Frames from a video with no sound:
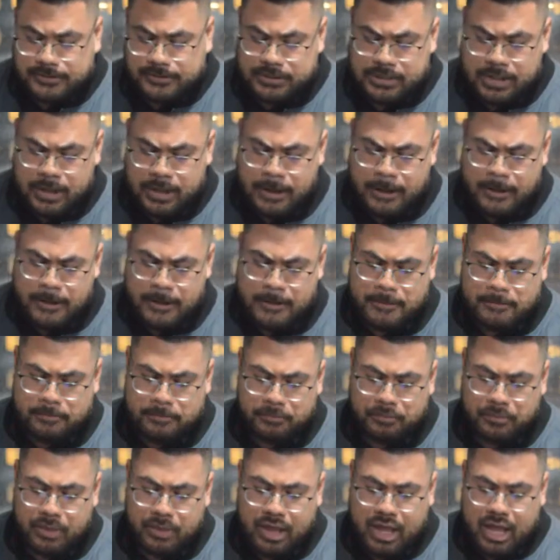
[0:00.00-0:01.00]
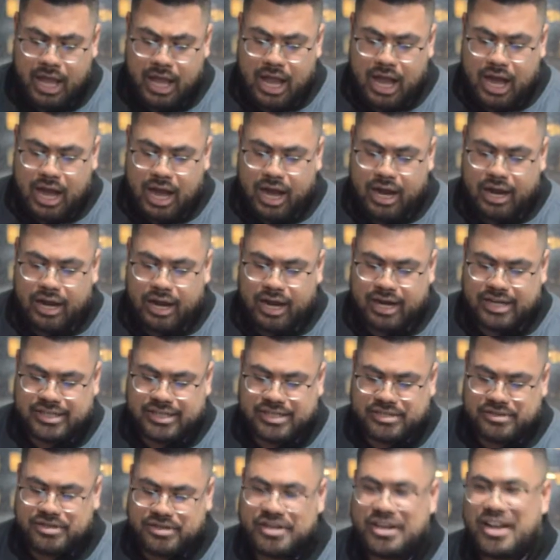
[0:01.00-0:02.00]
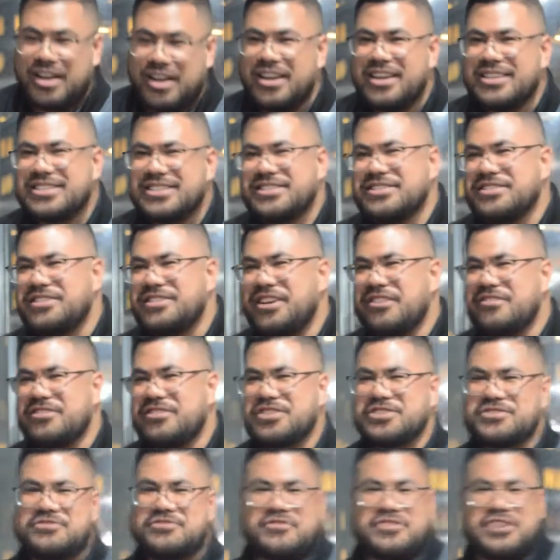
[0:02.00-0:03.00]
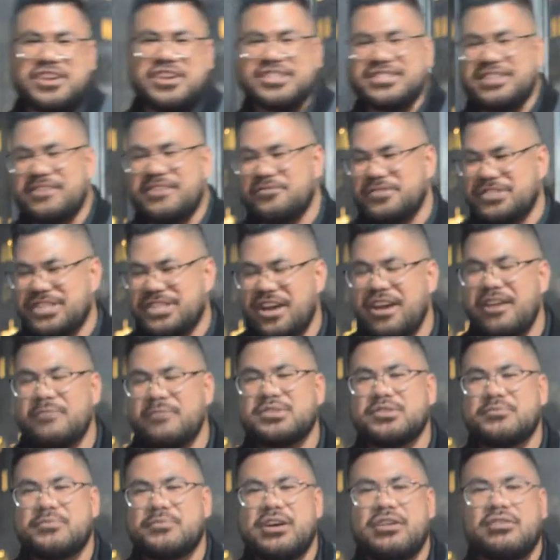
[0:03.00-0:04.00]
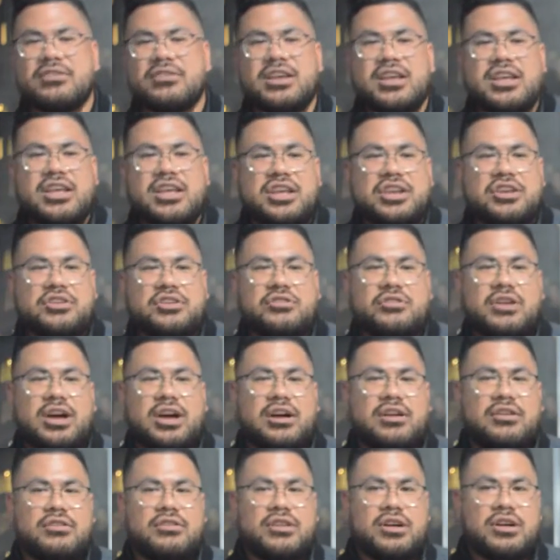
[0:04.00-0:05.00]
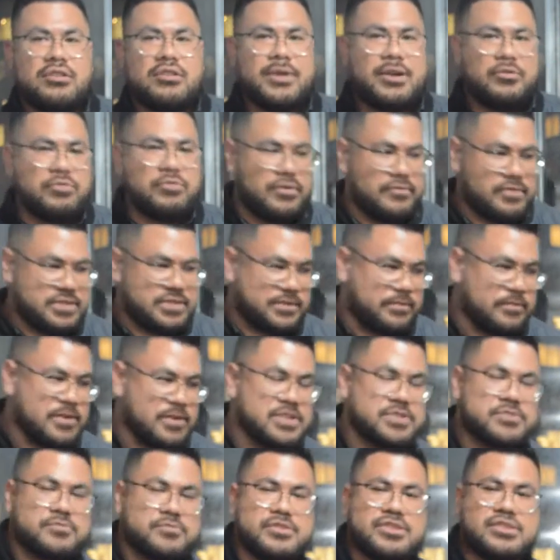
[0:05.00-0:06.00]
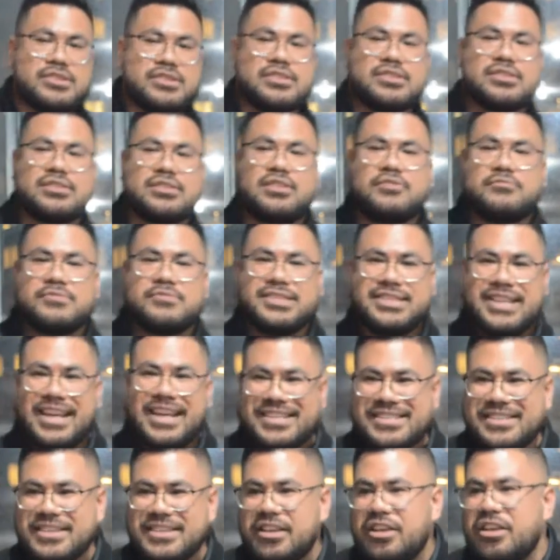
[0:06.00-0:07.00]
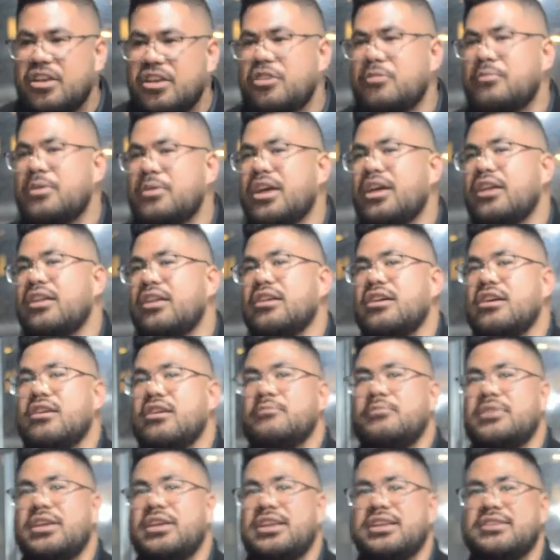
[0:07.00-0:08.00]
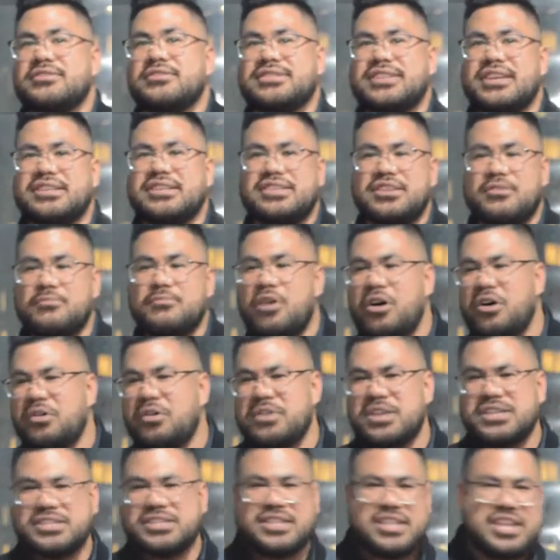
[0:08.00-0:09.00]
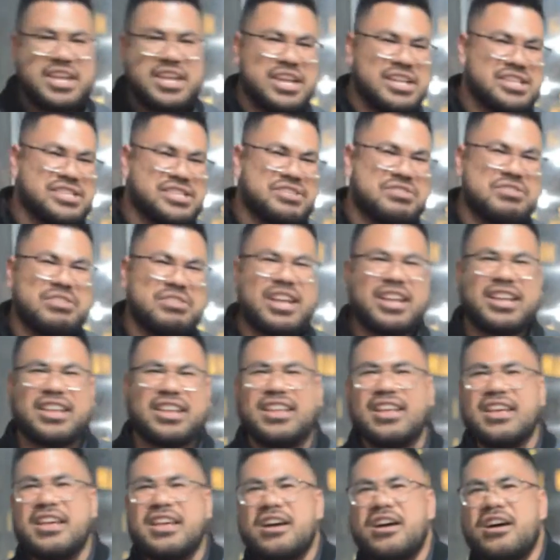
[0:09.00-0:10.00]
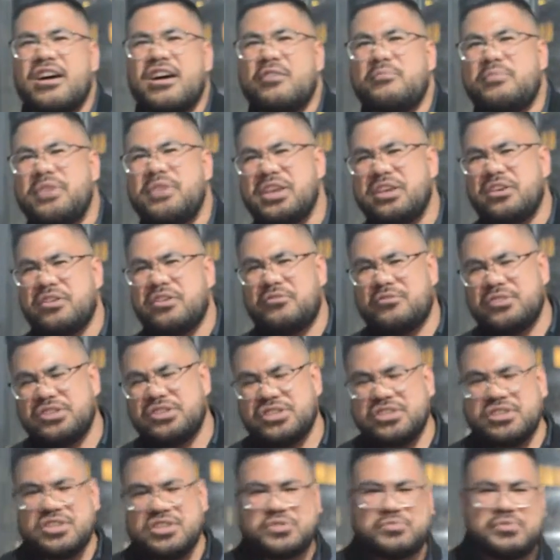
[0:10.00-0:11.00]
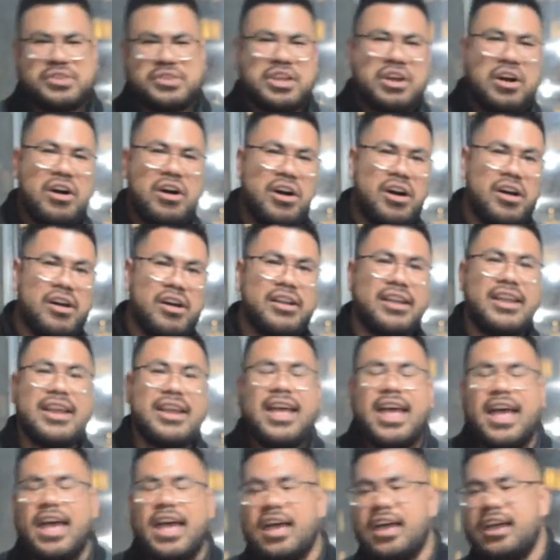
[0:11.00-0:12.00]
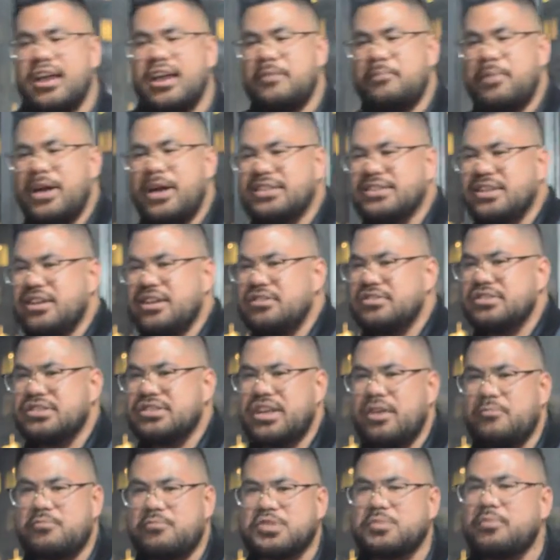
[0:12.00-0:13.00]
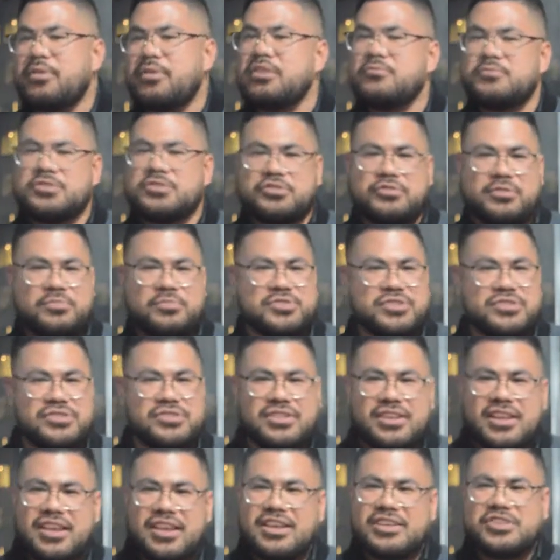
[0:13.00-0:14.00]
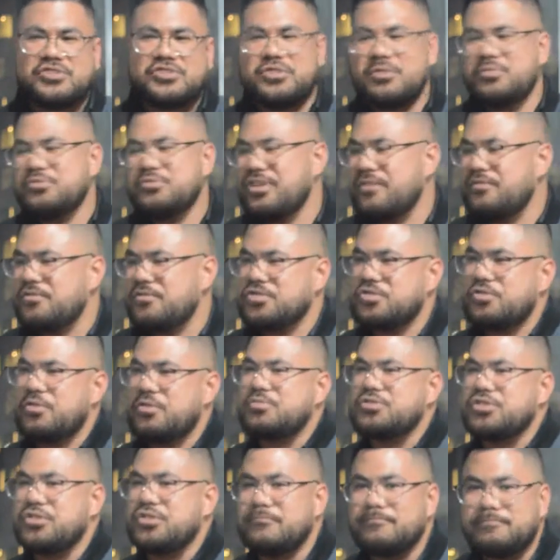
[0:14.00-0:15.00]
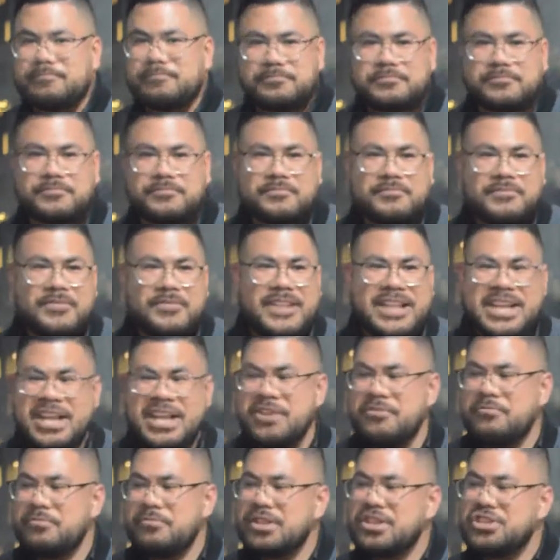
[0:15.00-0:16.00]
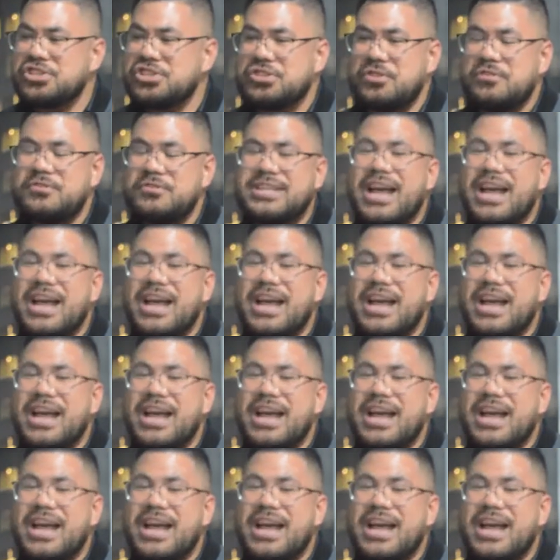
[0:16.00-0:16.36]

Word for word: Um, I, I, still I still hear the story several times about you know how um, how one of his friends was uh, was texting him and um, and he was texting him all these things you know like uh, being a Christian is really hard and Pascal just kept responding with scriptures, scripture after scripture. On, and it really shows